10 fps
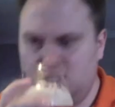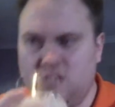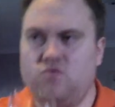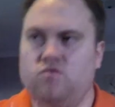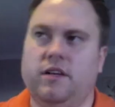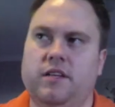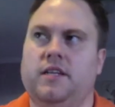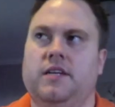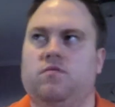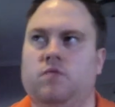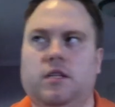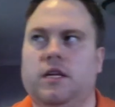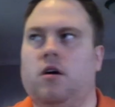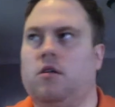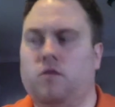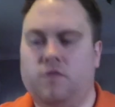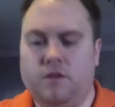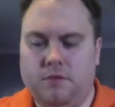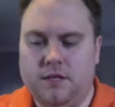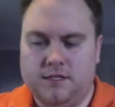just really, really all over the
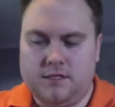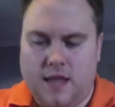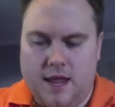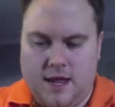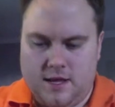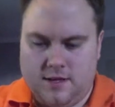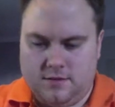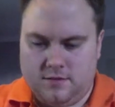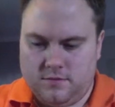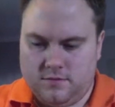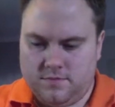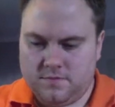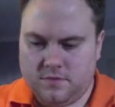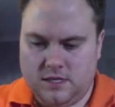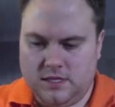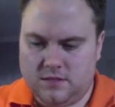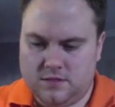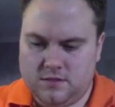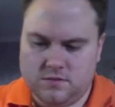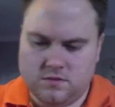place, and
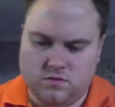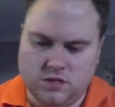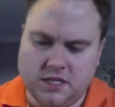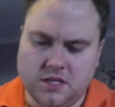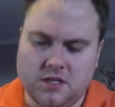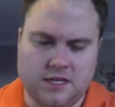it's really good,